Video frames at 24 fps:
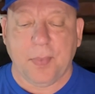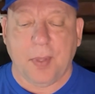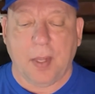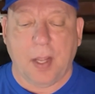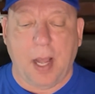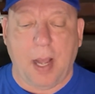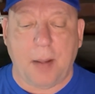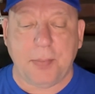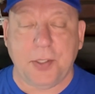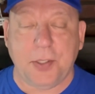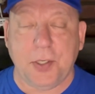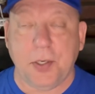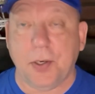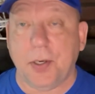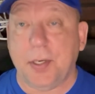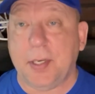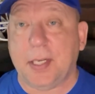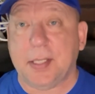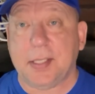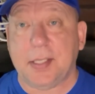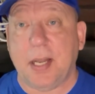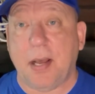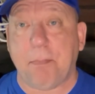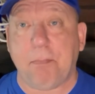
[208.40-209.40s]
I'm sure it
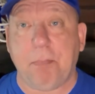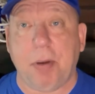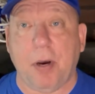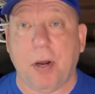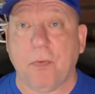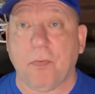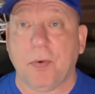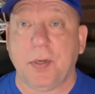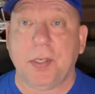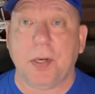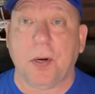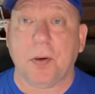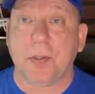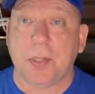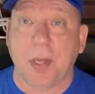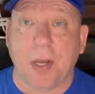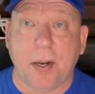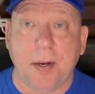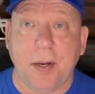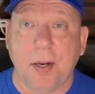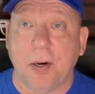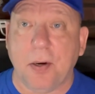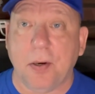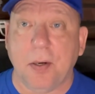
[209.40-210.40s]
doesn't have punt returns
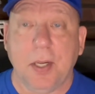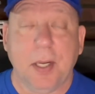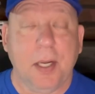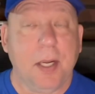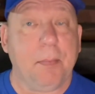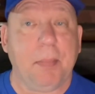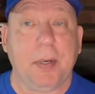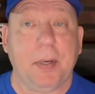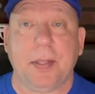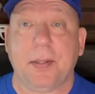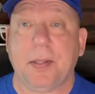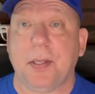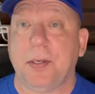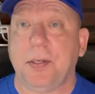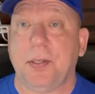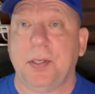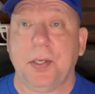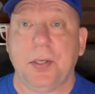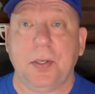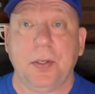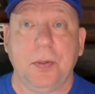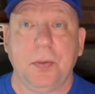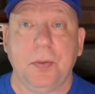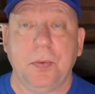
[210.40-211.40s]
on here, but the
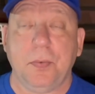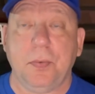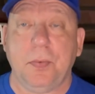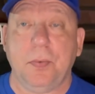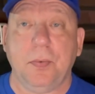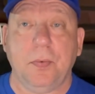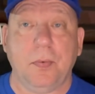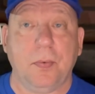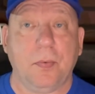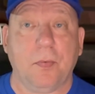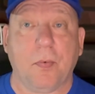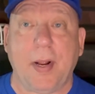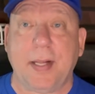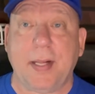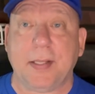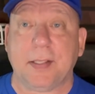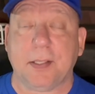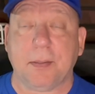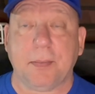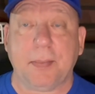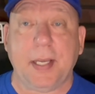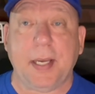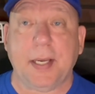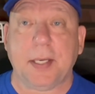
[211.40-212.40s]
dude ran
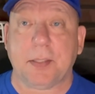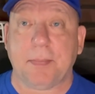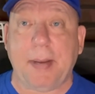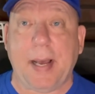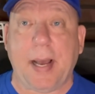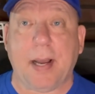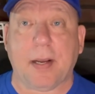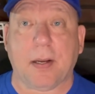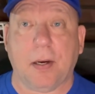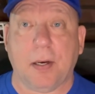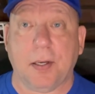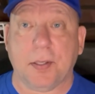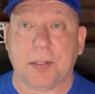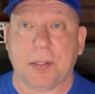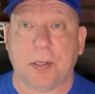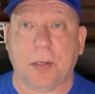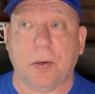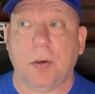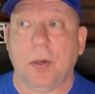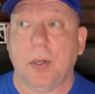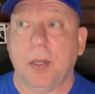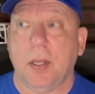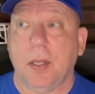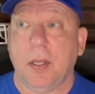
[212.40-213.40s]
some kicks back
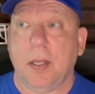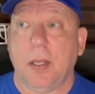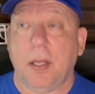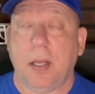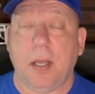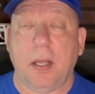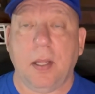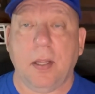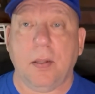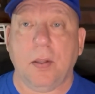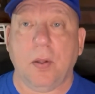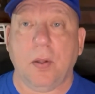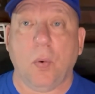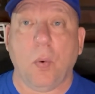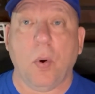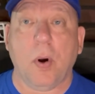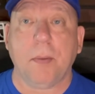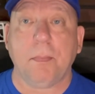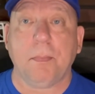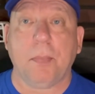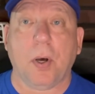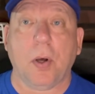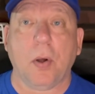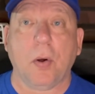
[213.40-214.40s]
also. In the
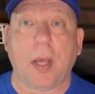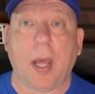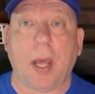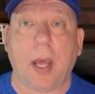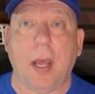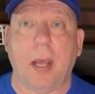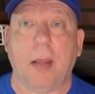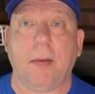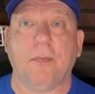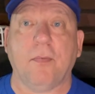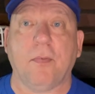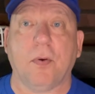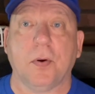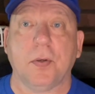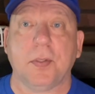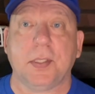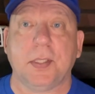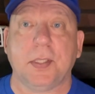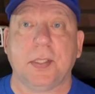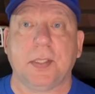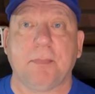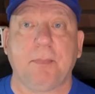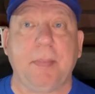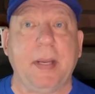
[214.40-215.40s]
one bowl game
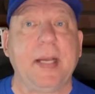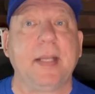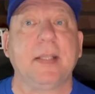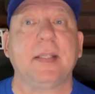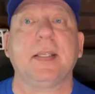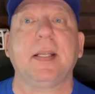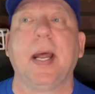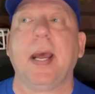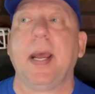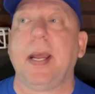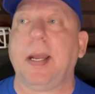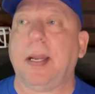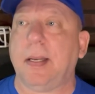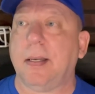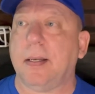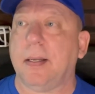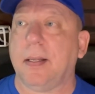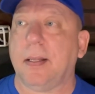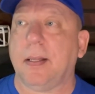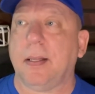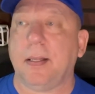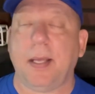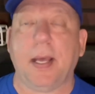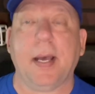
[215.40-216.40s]
versus Penn State.
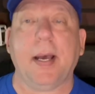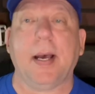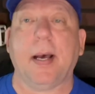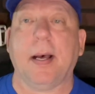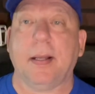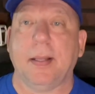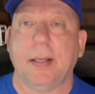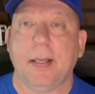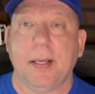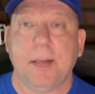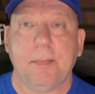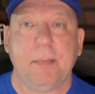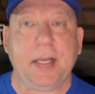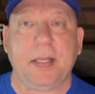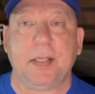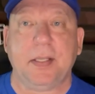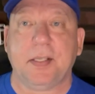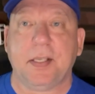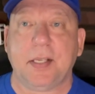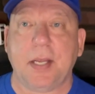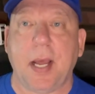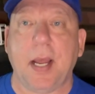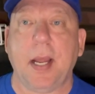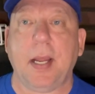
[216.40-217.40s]
Yeah, Penn
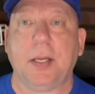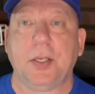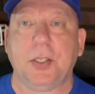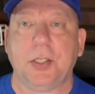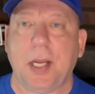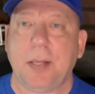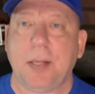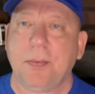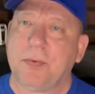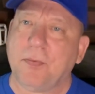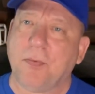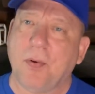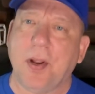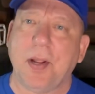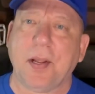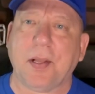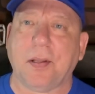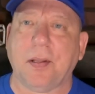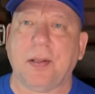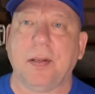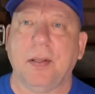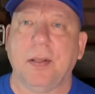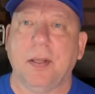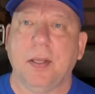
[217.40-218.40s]
State, James
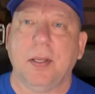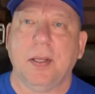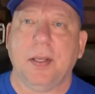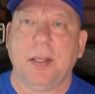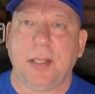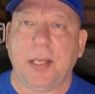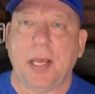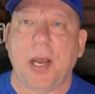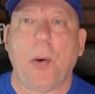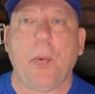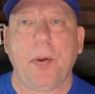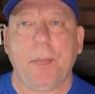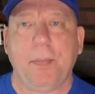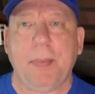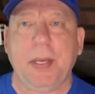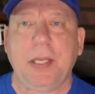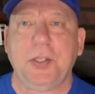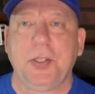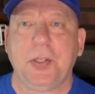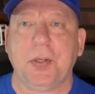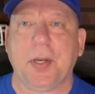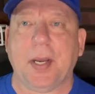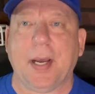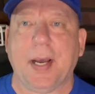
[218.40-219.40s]
Franklin. Yeah, we
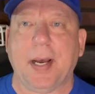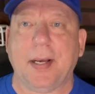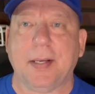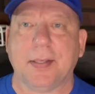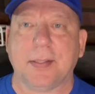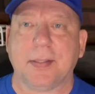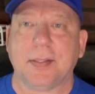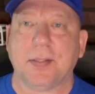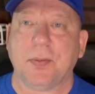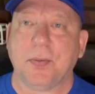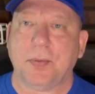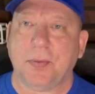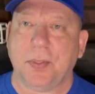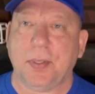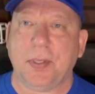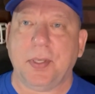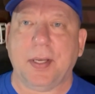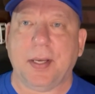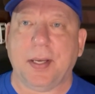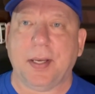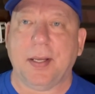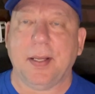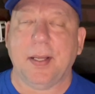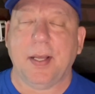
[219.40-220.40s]
beat you guys. Yeah.